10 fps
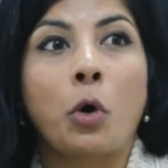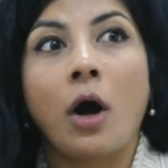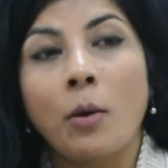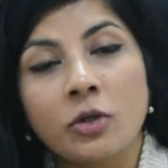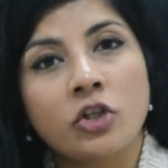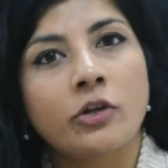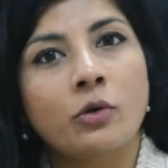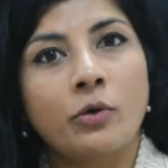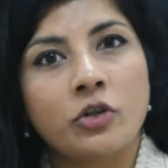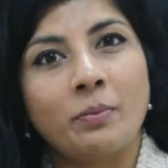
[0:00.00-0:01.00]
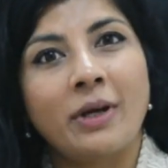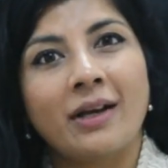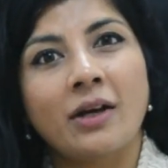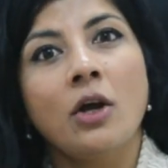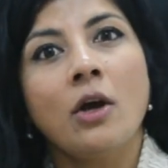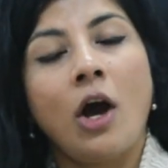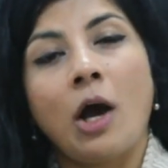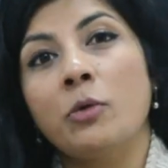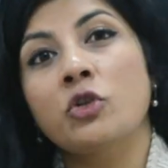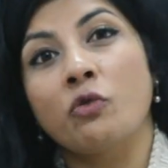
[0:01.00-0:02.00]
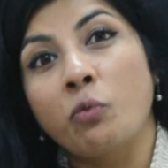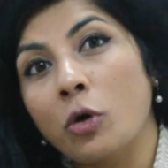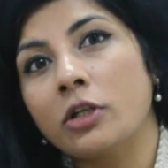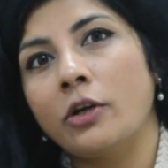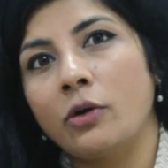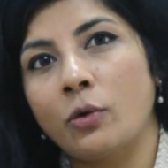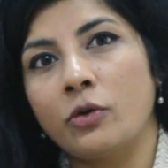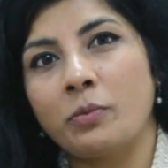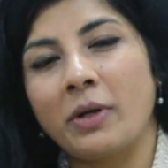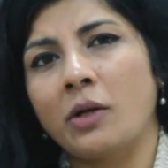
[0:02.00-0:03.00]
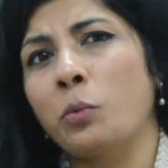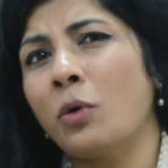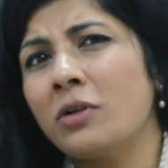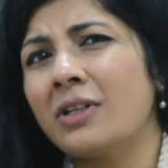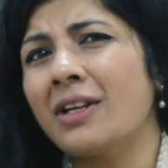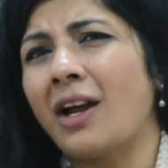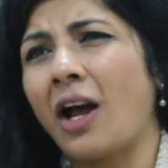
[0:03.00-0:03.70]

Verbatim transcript: how much are you going to make, how much of what are you going to make, and what,